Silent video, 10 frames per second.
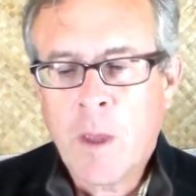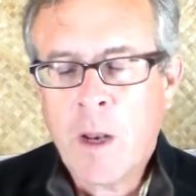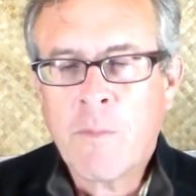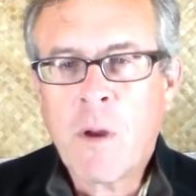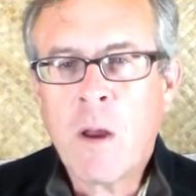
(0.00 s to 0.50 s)

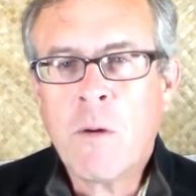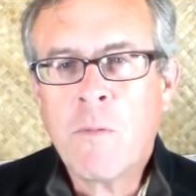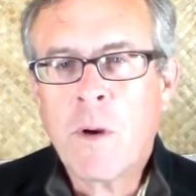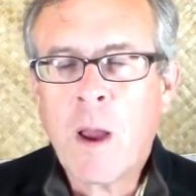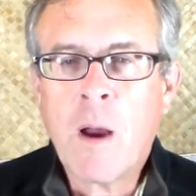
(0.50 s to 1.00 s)
And I've gone
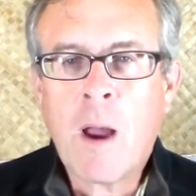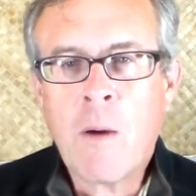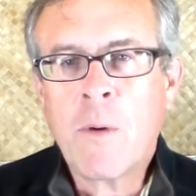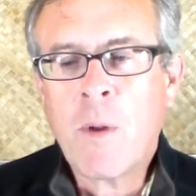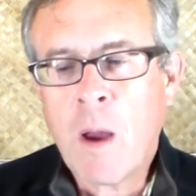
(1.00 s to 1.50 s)
over how,
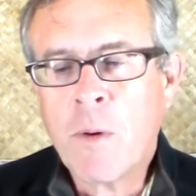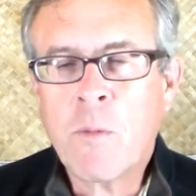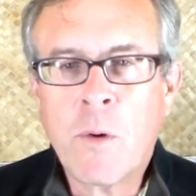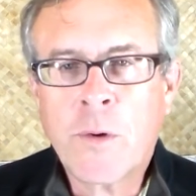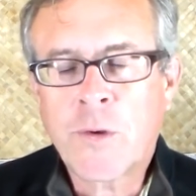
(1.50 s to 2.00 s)
how, it, how
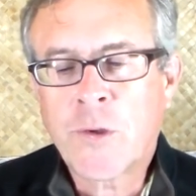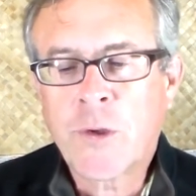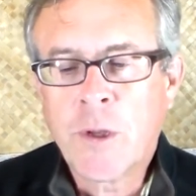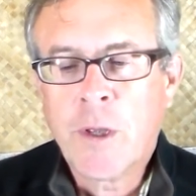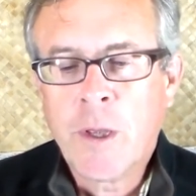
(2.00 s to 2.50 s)
it works,